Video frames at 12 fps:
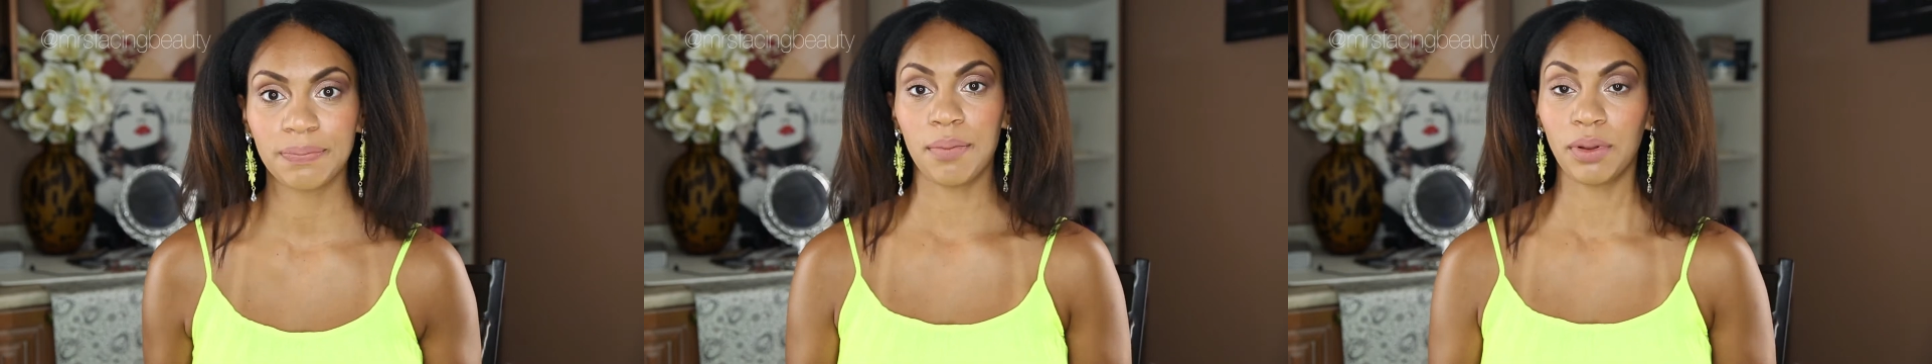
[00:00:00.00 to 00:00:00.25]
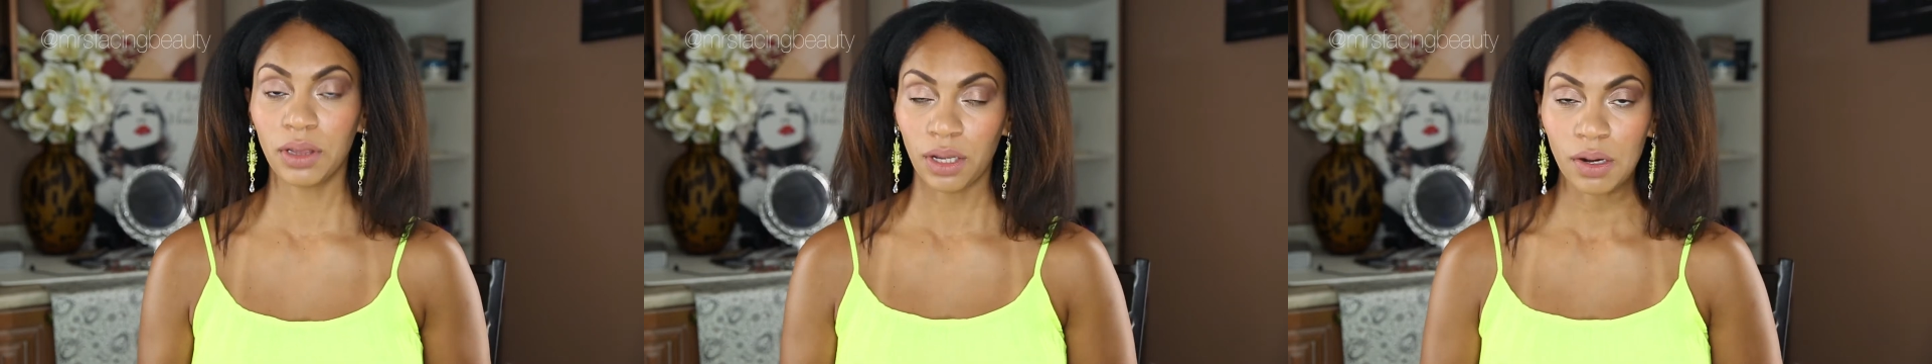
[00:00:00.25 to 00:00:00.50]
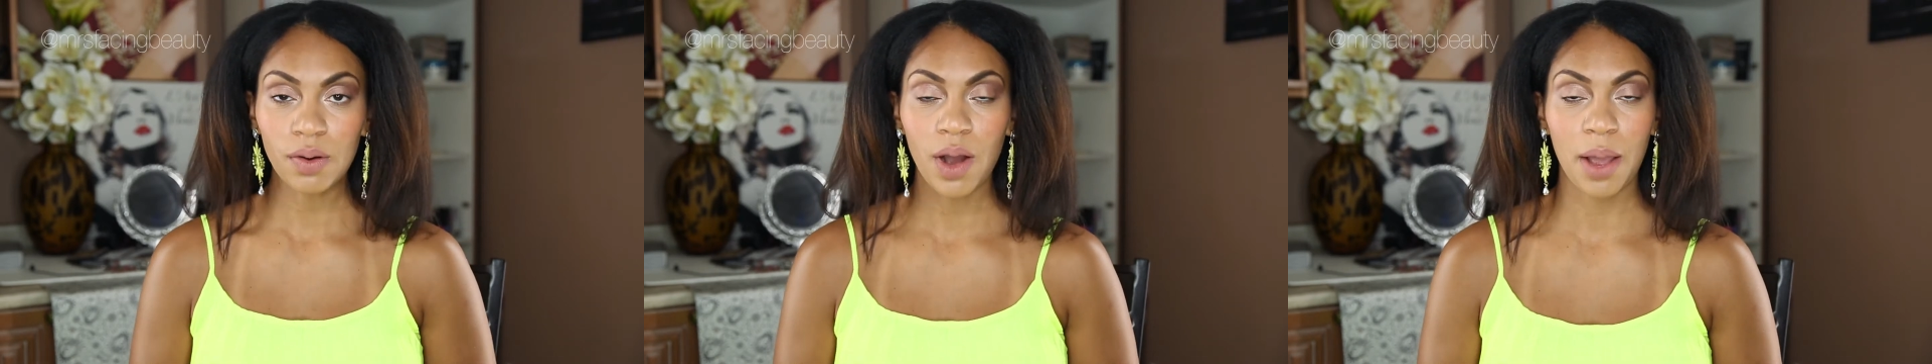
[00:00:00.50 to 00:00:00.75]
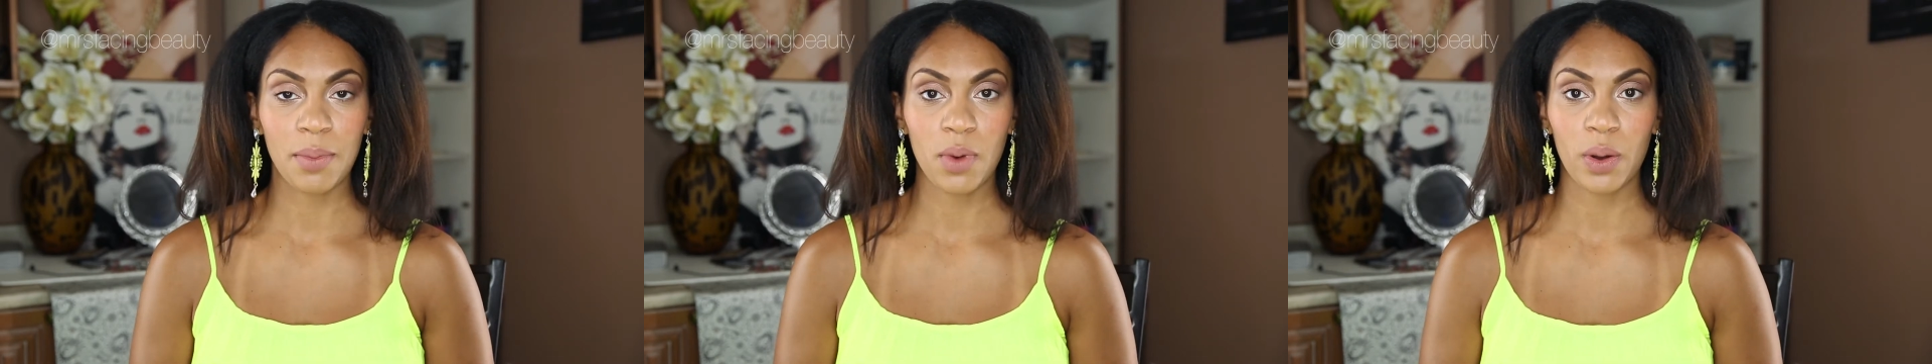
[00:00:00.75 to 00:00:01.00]
Below,
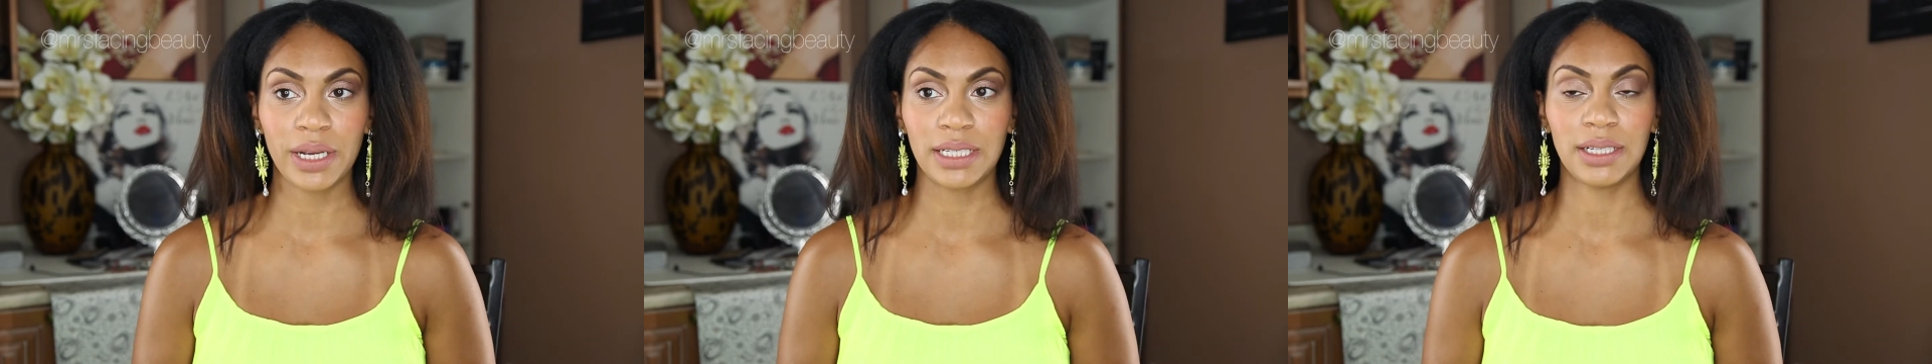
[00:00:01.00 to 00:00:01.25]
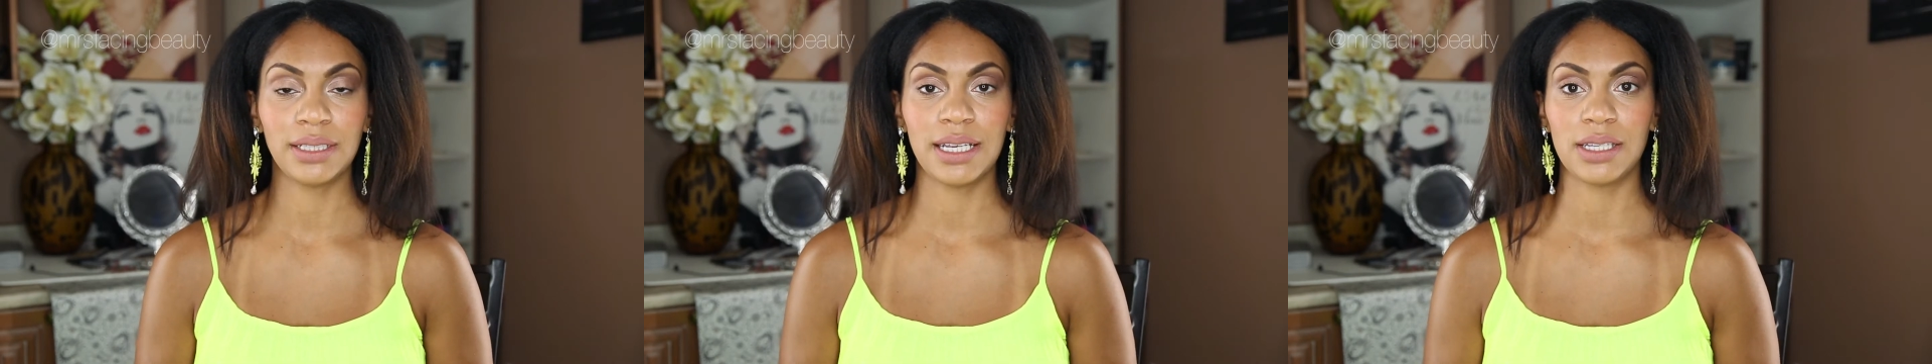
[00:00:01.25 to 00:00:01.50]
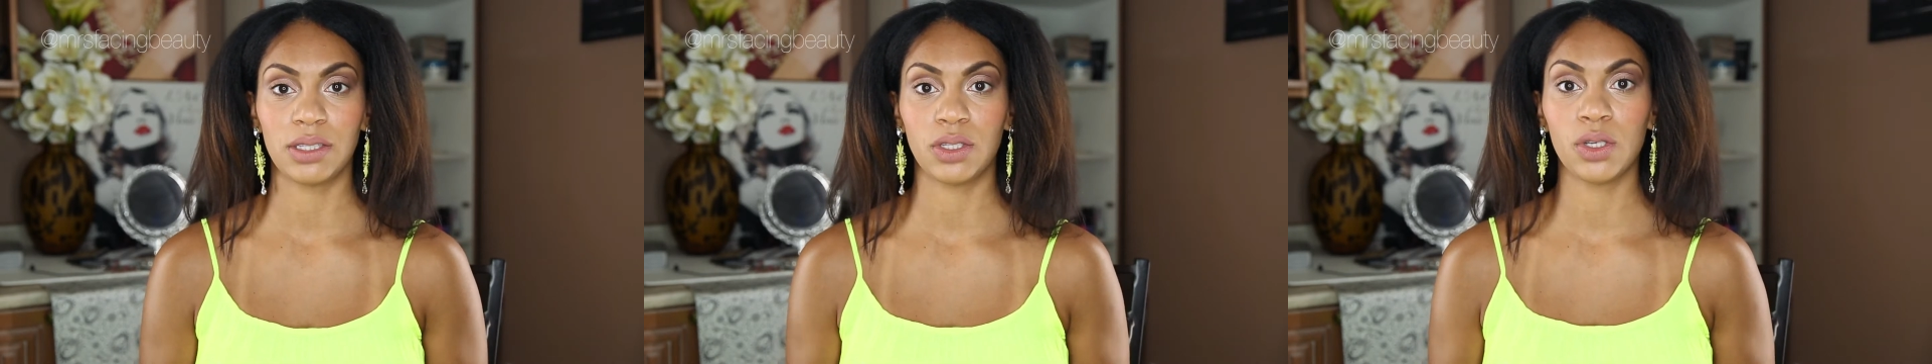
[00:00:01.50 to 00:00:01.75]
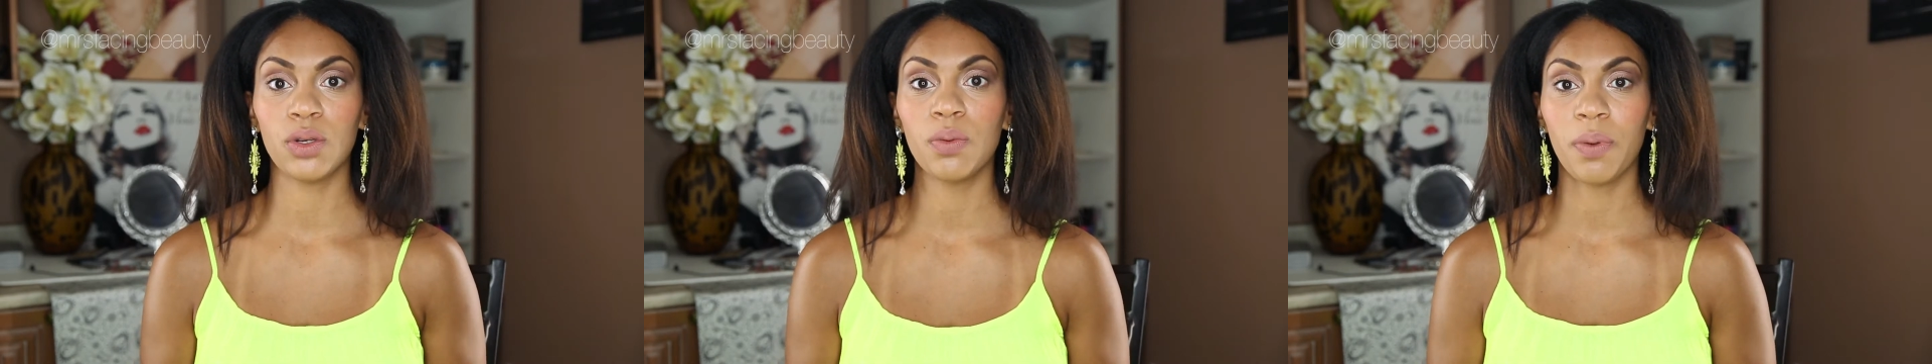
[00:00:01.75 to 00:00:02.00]
I'm going to list
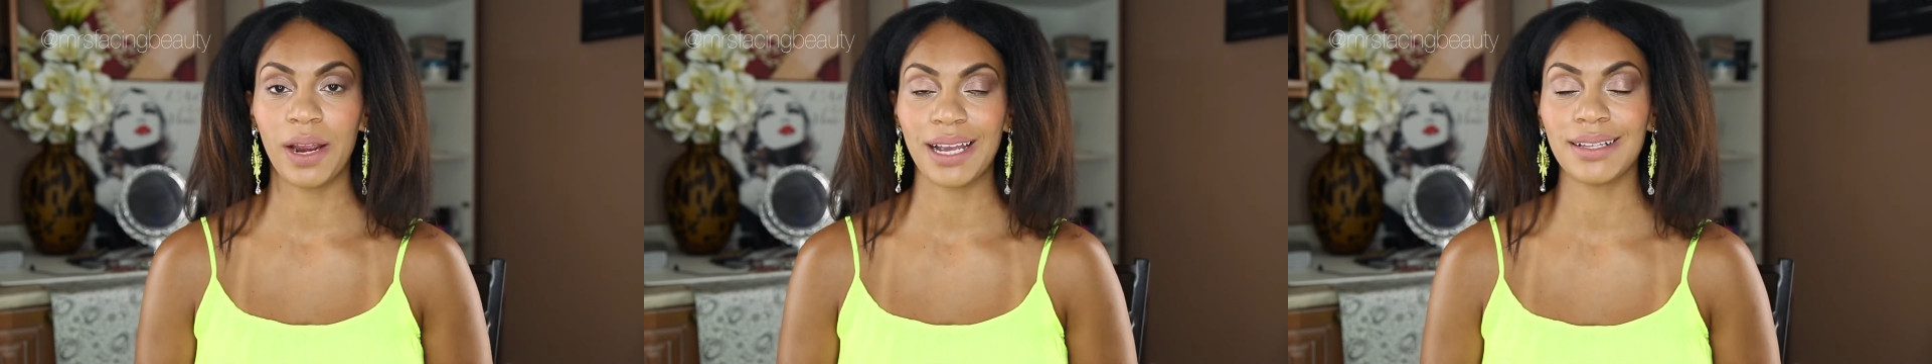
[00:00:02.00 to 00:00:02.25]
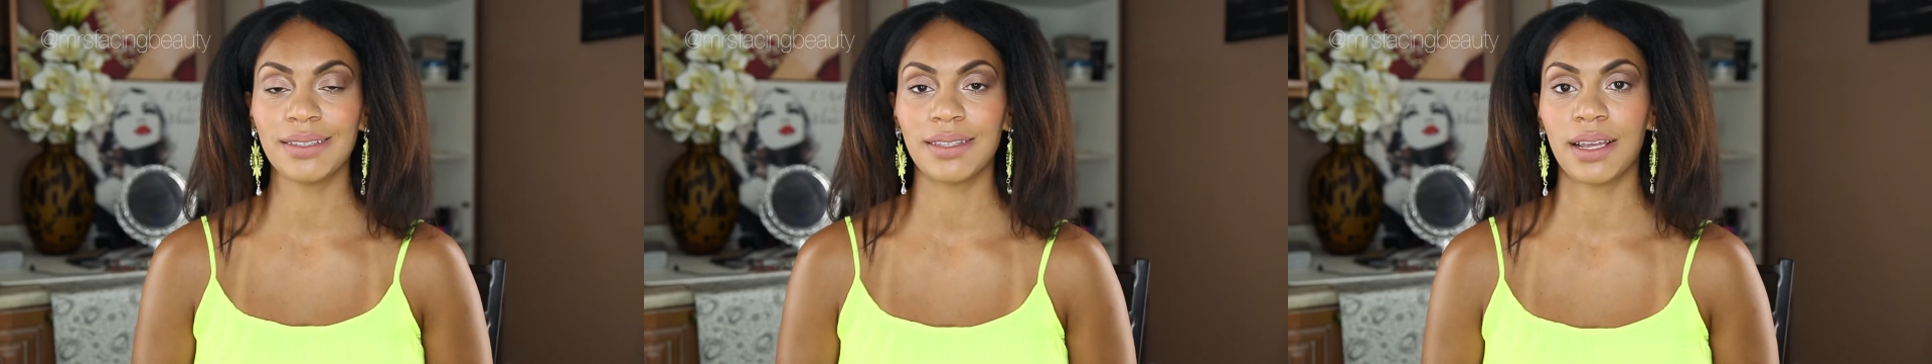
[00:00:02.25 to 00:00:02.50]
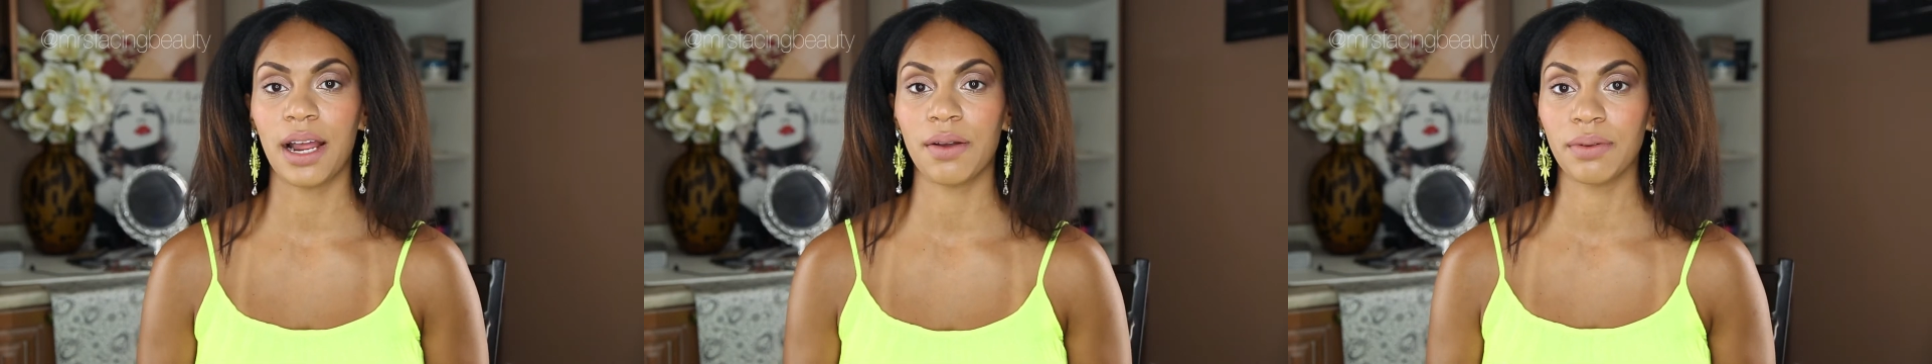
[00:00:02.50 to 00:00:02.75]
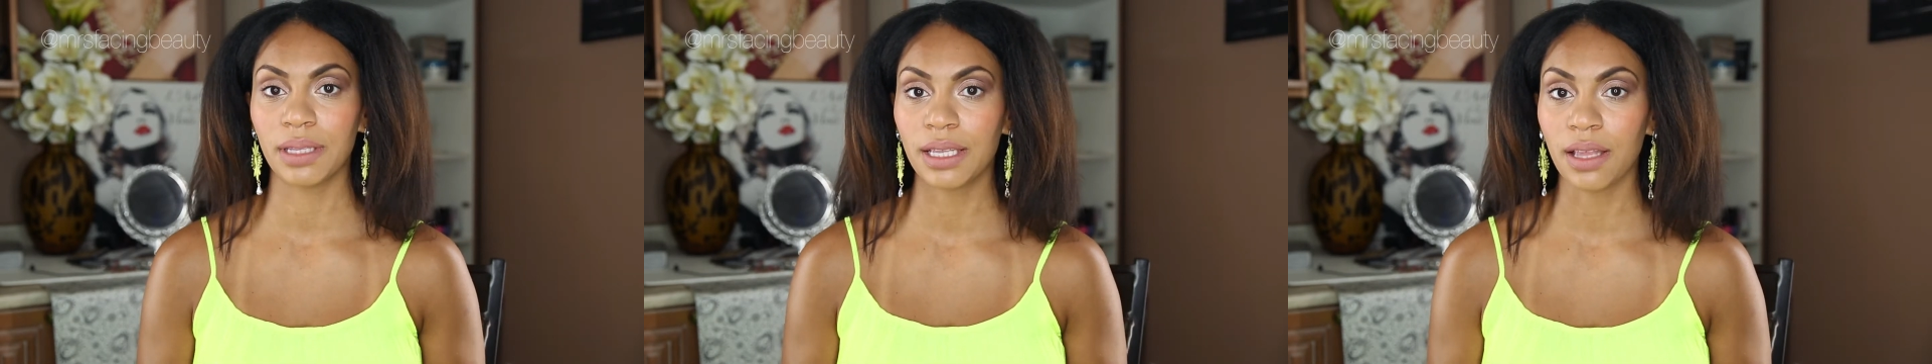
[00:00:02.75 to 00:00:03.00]
2 brands that I really